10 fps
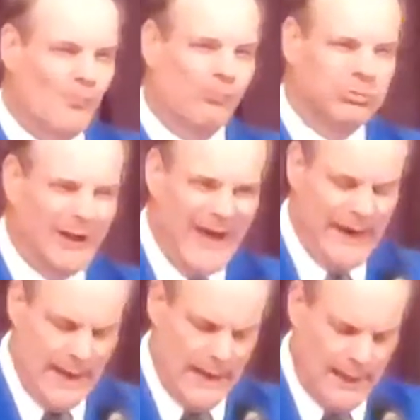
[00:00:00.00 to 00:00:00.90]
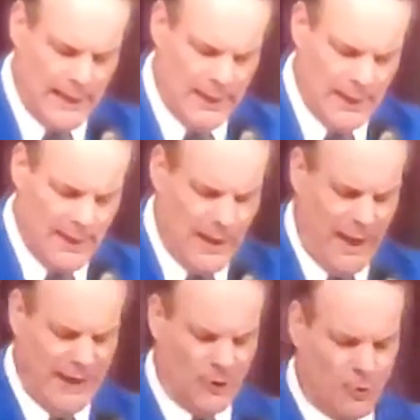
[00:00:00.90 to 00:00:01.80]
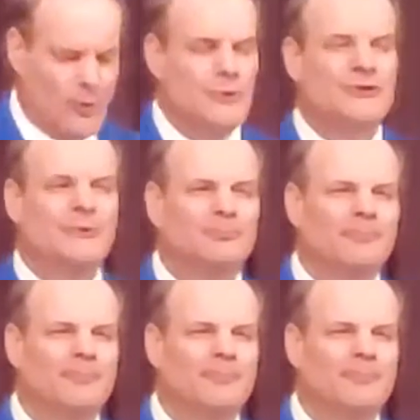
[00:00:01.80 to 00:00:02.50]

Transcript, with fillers: bloody, and gruesome?